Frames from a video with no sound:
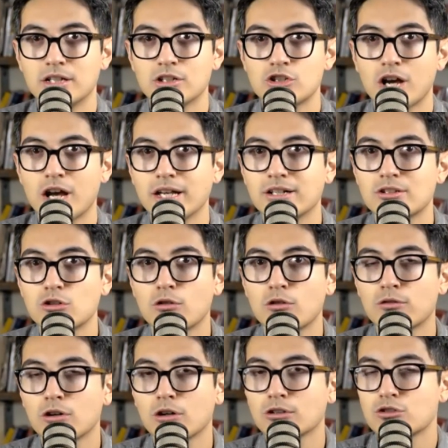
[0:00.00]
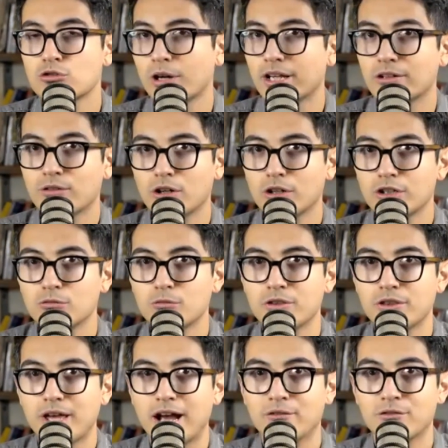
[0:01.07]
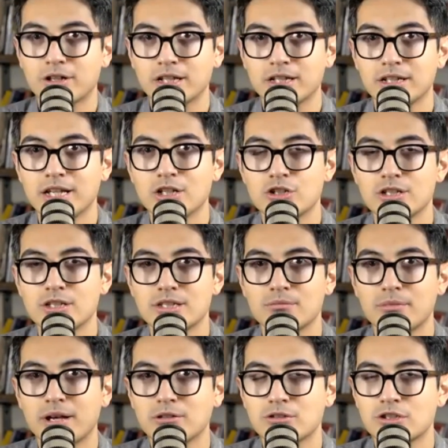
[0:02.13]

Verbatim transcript: China's overall trade volume with African nations amounts